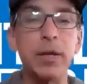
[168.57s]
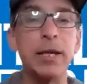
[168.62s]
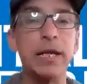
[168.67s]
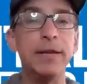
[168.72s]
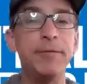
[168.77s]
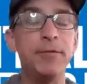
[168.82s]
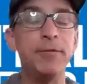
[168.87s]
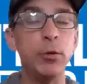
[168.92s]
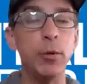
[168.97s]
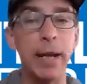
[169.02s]

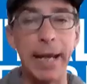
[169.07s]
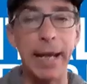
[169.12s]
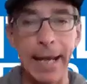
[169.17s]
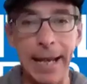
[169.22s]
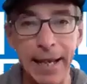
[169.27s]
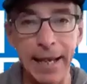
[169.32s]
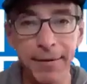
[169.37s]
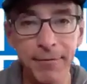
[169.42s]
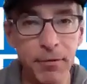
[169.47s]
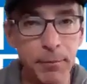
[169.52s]
If you
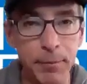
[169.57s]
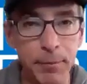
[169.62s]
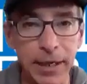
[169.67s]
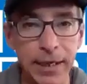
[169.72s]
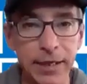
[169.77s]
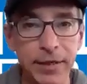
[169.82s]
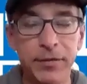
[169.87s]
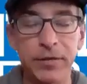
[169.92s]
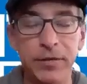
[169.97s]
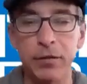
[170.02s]
have a
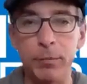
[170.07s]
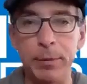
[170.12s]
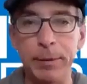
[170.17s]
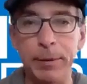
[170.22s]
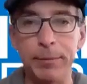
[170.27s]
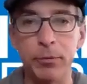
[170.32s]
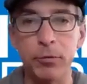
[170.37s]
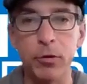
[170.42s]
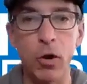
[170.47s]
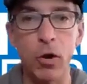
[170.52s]
base of
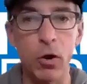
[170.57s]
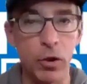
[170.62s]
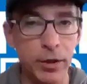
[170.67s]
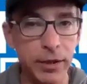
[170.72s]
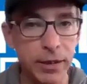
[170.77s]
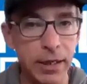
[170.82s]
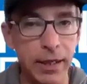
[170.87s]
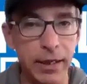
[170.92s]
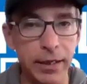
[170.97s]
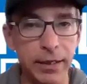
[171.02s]
people
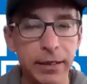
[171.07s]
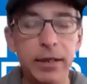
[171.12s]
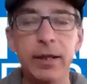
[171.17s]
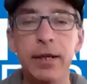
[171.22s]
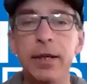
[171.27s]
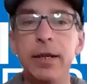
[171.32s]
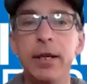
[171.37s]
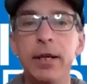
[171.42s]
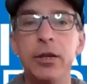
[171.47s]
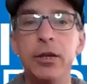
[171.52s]
online
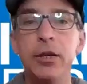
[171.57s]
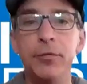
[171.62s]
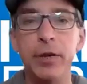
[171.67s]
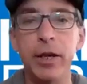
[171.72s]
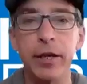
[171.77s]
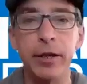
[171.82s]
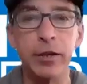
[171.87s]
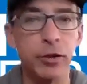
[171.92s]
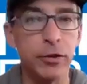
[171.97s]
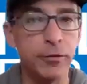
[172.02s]
and you've
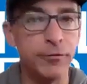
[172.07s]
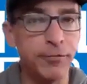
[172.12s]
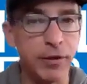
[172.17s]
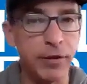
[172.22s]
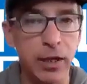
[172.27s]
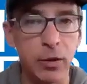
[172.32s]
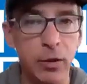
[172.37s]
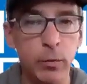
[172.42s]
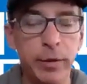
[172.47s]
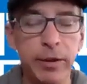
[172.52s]
got a good
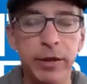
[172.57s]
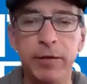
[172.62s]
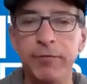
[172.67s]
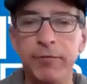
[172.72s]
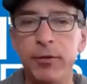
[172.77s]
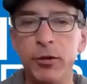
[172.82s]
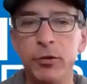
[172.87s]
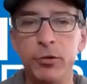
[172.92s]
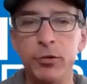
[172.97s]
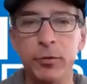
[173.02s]
following and
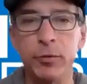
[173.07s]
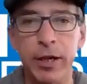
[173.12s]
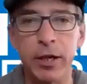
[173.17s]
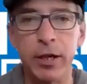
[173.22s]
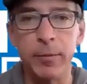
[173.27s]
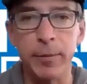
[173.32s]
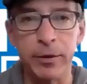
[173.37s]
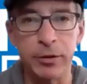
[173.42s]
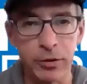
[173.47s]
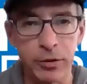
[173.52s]
folks who care
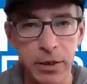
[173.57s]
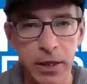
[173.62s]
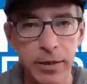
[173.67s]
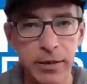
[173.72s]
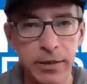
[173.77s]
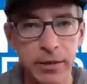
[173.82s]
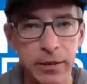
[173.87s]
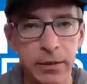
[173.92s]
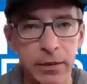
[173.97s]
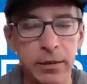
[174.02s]
about your
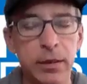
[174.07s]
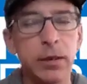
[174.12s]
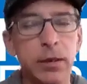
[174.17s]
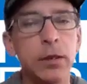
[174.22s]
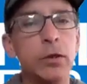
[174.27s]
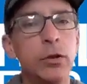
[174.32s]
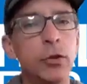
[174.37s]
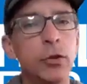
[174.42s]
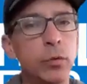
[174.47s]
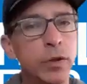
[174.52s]
content,
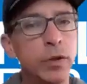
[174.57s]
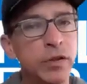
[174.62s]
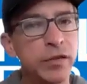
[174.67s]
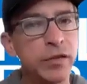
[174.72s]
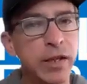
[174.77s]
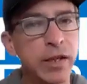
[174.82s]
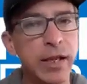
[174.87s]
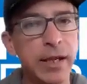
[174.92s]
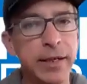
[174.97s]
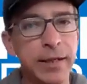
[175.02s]
you can
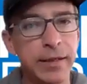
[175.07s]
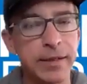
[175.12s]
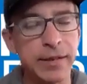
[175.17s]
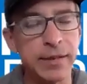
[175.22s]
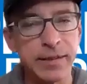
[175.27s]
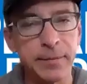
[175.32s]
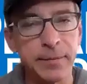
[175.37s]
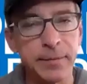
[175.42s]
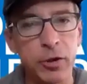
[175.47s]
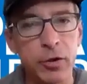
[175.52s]
slide in
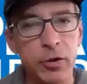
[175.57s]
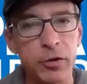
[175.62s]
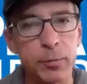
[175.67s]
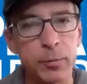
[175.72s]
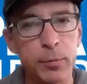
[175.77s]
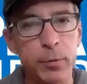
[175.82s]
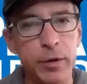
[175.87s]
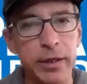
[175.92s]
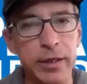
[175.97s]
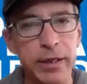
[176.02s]
seminars
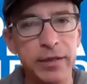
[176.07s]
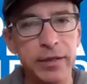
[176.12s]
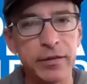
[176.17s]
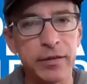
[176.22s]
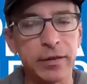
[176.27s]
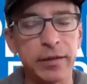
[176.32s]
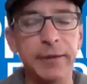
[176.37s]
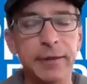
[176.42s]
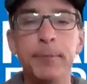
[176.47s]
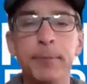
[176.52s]
pretty
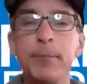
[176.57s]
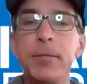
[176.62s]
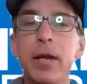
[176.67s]
easily.